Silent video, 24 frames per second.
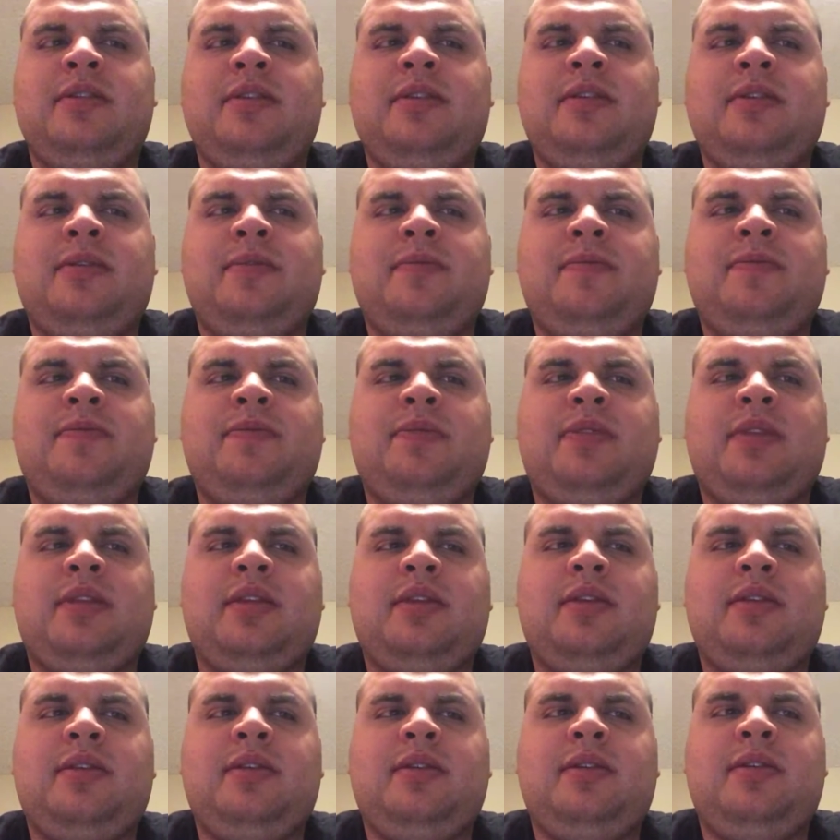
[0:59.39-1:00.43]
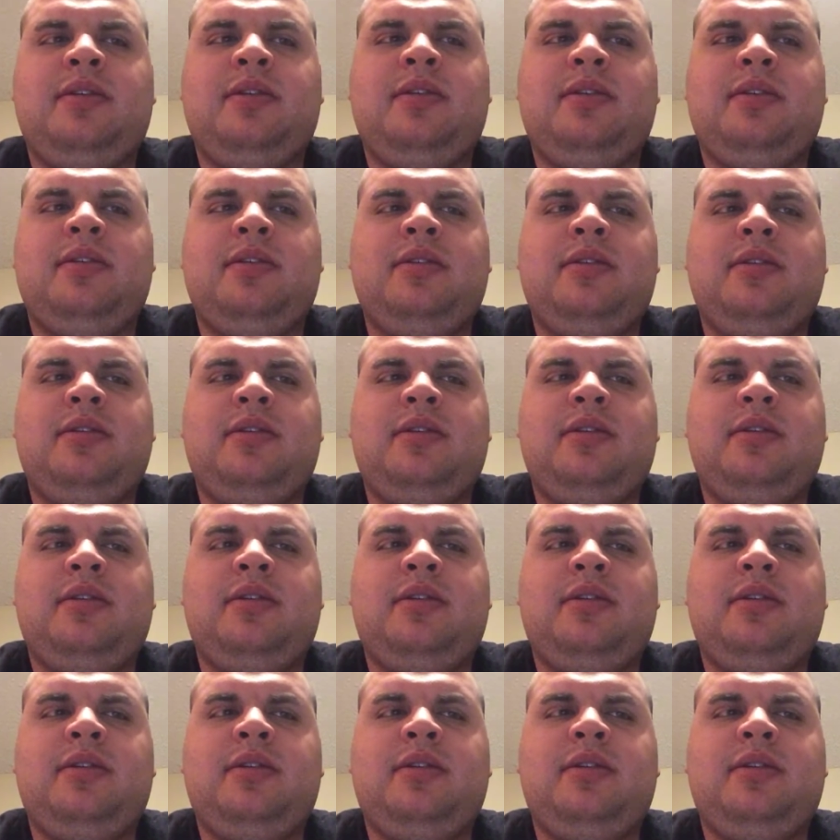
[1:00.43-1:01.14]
(no one is talking)